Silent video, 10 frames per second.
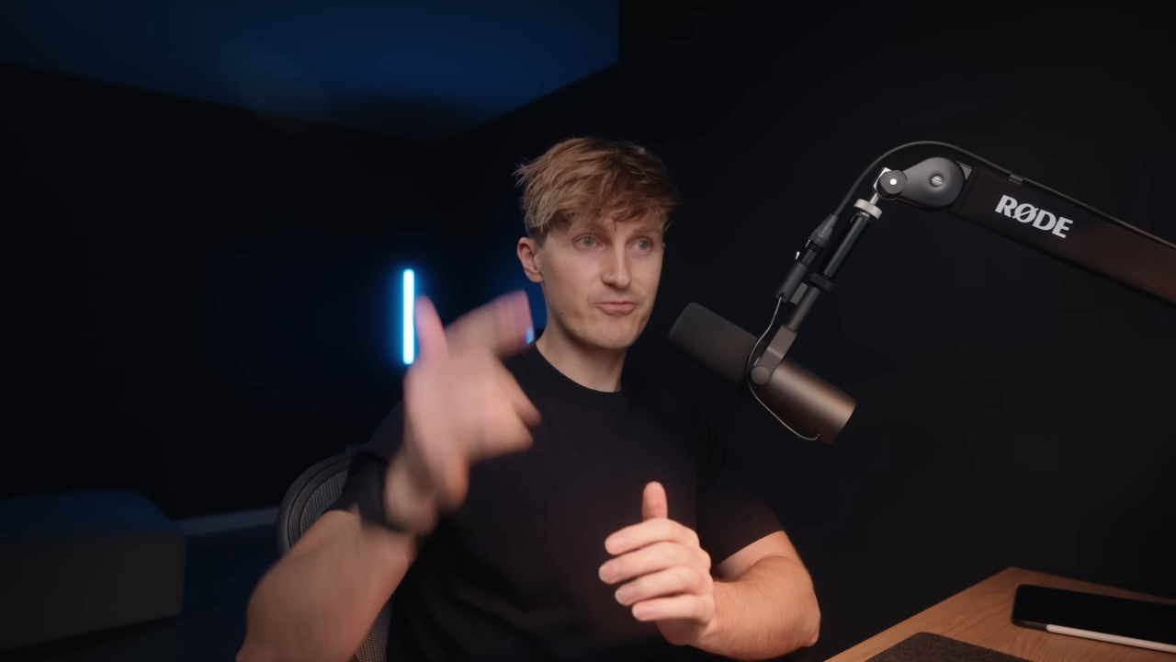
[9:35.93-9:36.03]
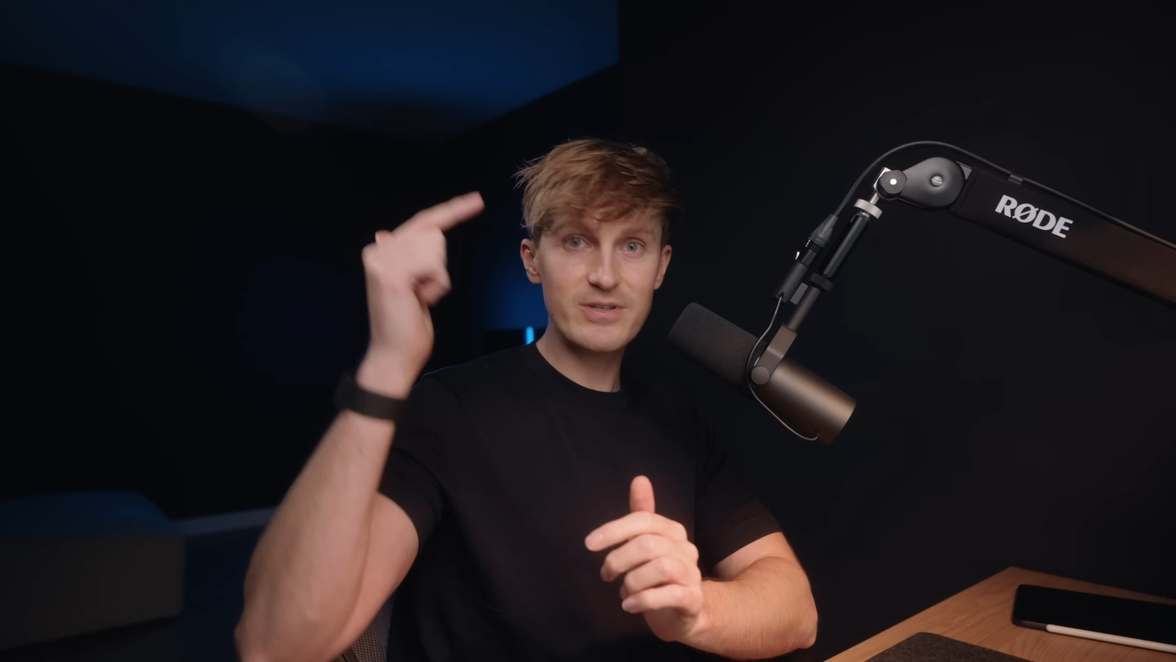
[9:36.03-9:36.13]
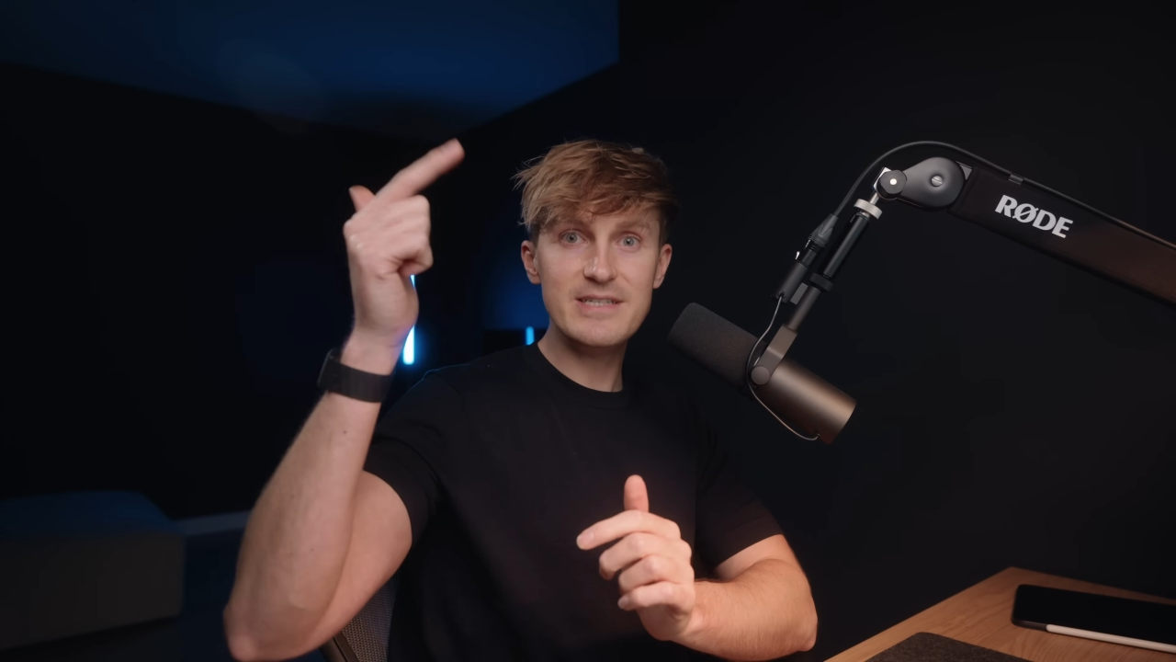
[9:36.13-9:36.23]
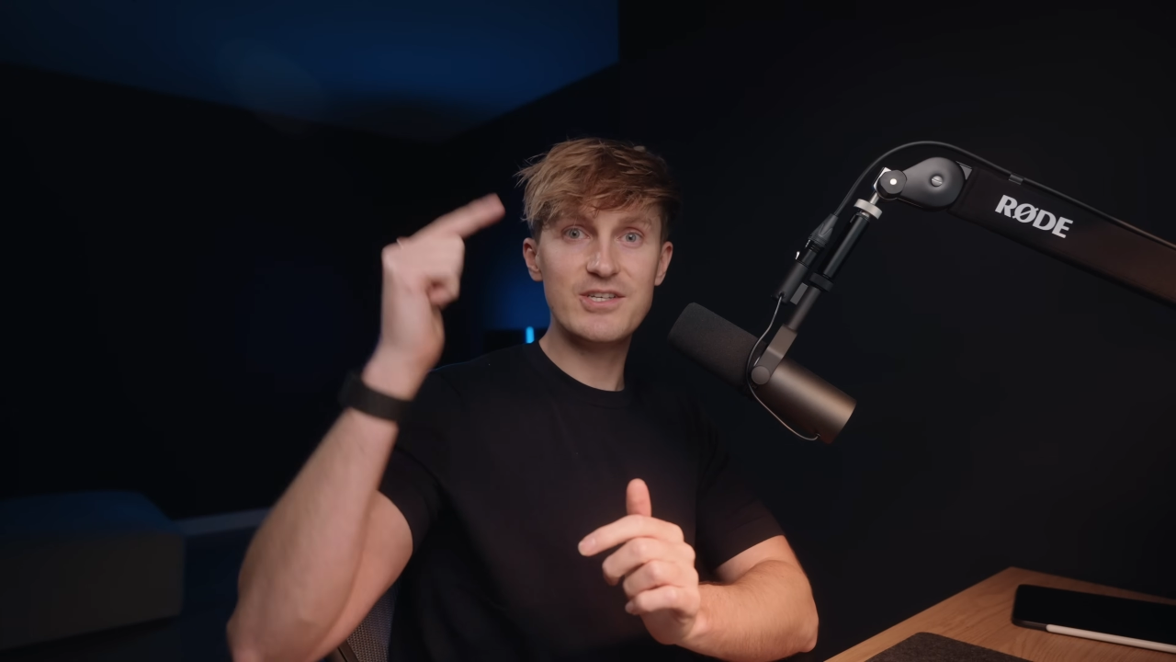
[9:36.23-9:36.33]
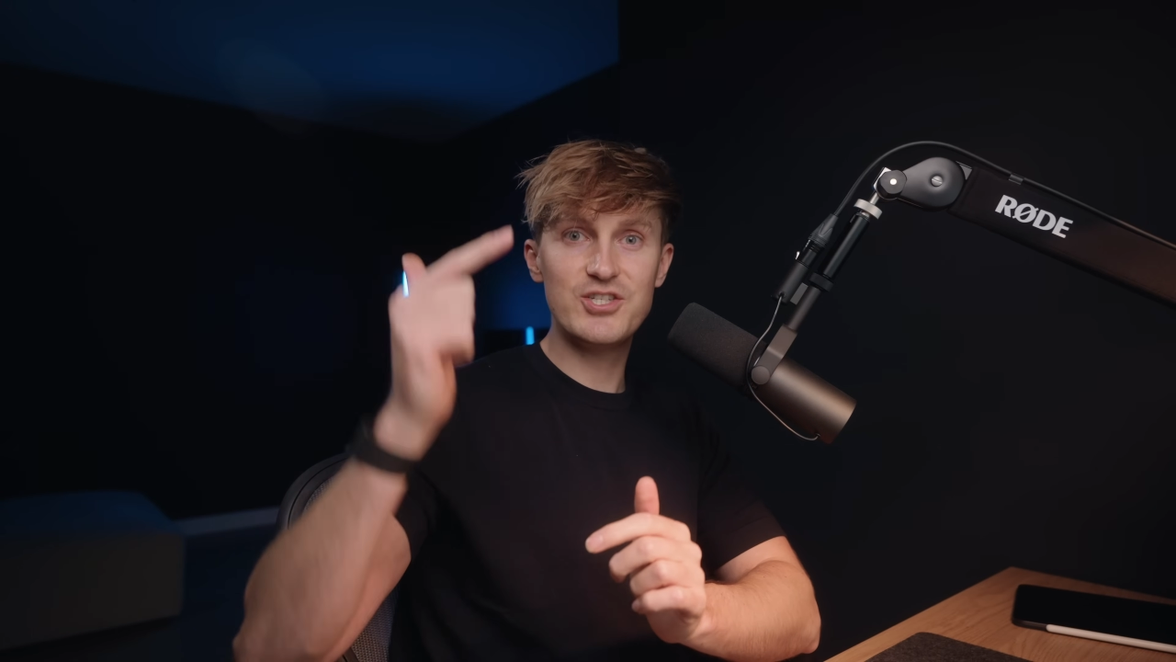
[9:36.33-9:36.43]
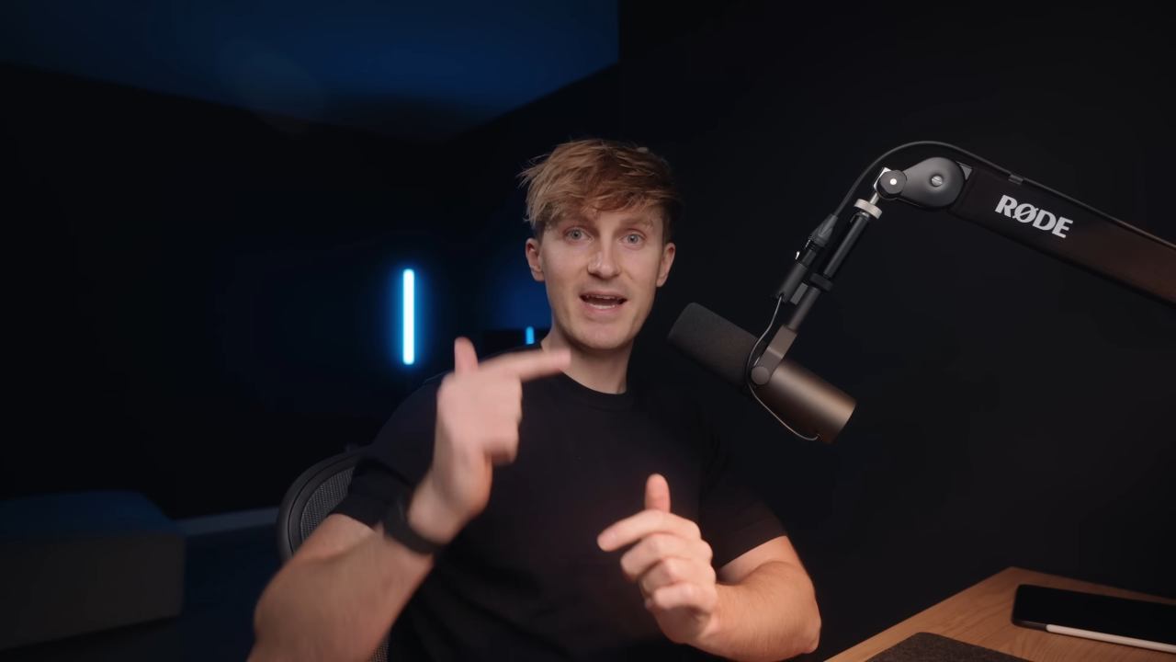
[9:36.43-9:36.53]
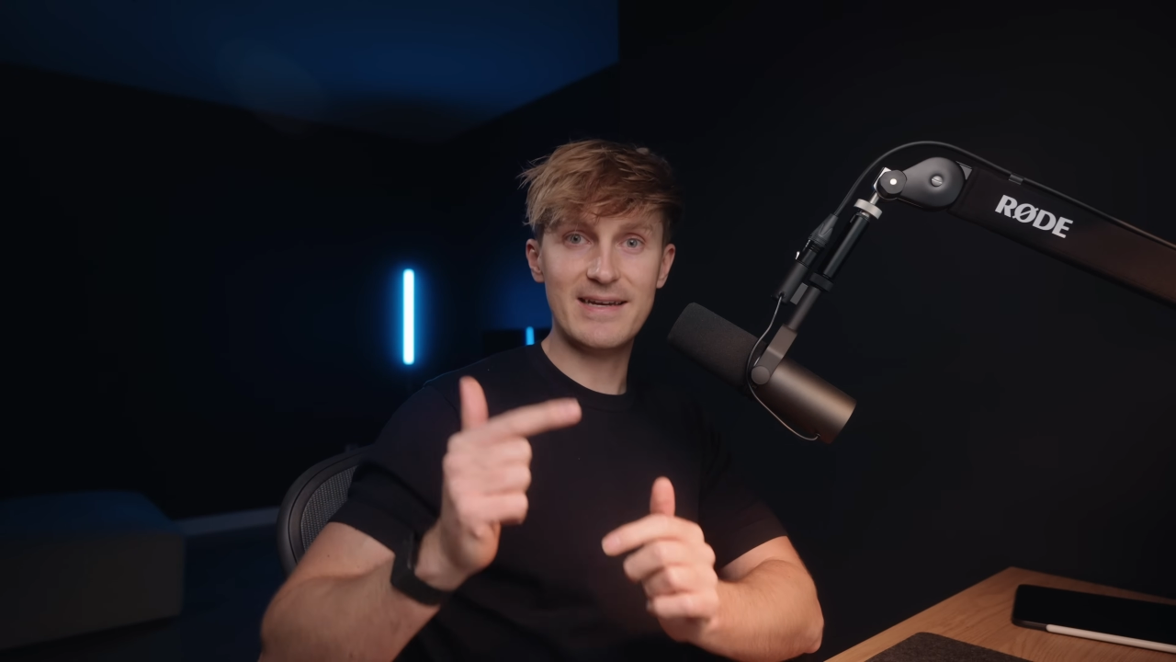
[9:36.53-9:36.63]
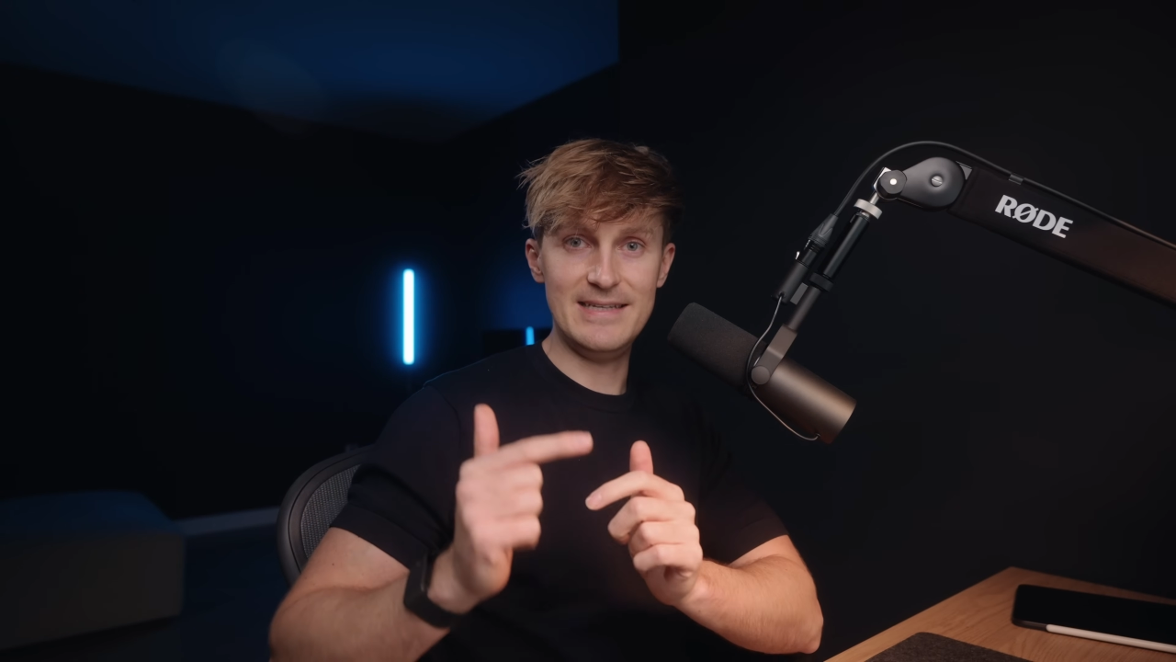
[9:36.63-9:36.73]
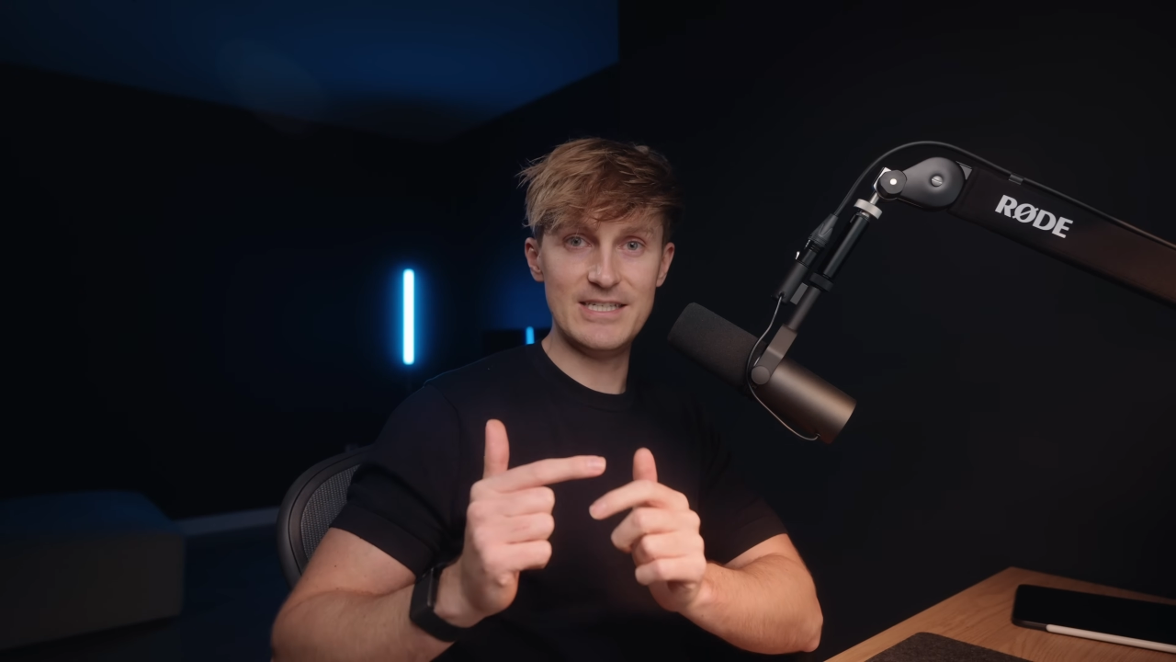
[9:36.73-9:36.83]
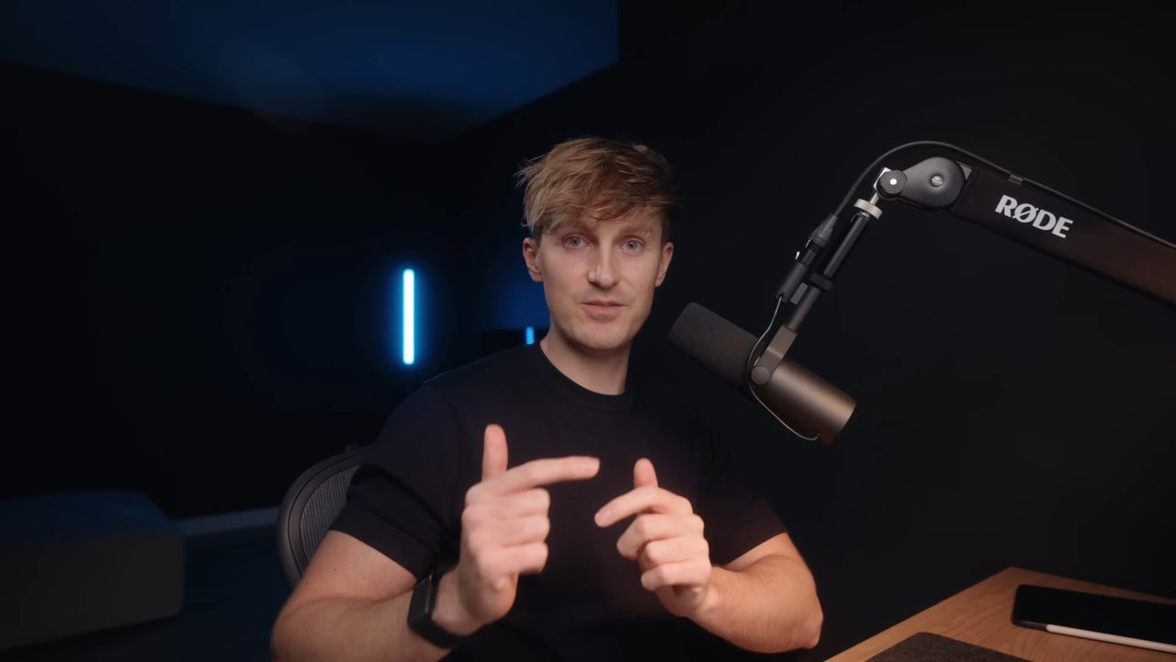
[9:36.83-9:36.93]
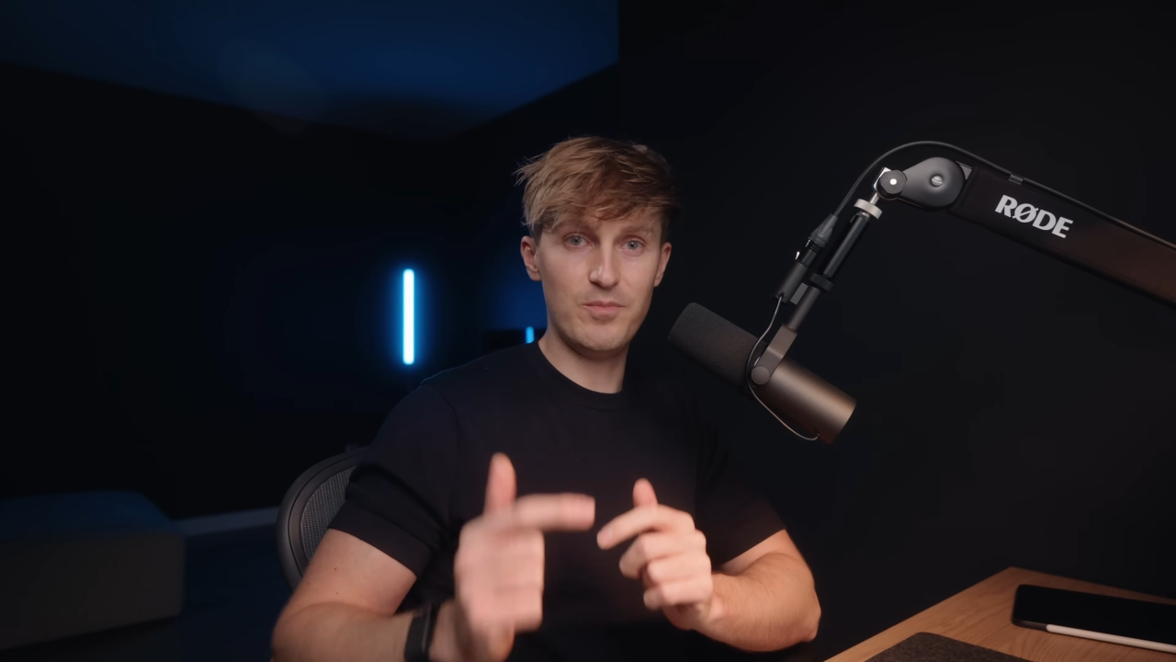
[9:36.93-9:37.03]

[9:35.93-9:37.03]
Really the checklist.